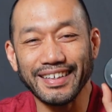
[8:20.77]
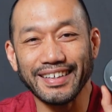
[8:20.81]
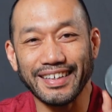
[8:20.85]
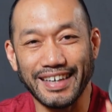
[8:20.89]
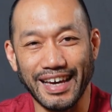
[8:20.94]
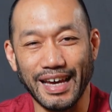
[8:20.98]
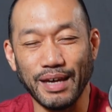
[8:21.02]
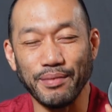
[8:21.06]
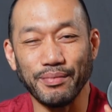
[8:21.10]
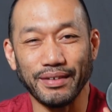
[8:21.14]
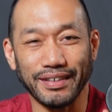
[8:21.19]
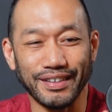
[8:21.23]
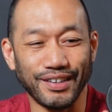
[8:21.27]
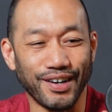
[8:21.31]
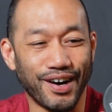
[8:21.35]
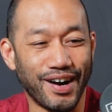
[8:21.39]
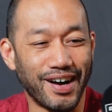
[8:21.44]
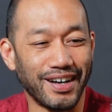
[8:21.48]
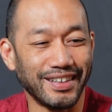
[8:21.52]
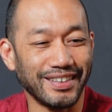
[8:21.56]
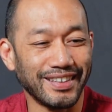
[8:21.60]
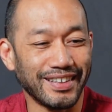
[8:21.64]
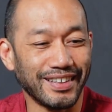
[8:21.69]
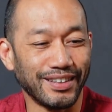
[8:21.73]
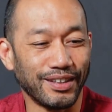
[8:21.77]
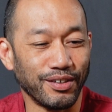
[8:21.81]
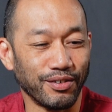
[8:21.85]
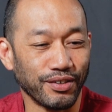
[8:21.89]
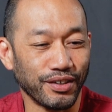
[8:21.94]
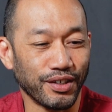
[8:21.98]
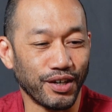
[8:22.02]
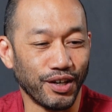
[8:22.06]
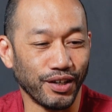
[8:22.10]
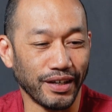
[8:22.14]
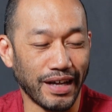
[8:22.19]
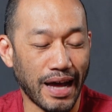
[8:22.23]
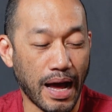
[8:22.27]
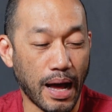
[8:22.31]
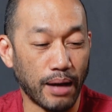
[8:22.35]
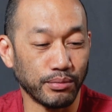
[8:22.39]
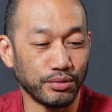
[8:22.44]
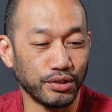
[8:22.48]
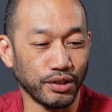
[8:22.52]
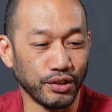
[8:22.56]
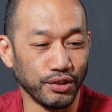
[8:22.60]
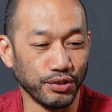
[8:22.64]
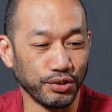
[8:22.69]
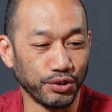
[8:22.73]
came and gone. They were called
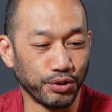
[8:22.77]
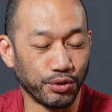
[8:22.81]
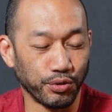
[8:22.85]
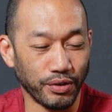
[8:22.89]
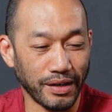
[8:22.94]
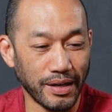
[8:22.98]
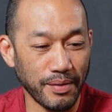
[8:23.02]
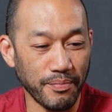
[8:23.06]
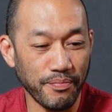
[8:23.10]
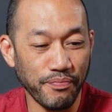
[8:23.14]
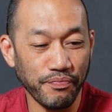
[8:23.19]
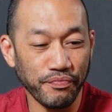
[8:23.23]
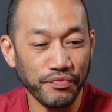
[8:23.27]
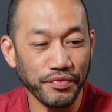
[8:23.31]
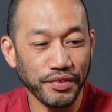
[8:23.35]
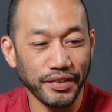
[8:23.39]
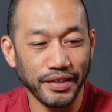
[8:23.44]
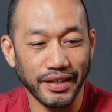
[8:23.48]
Absolute Grip.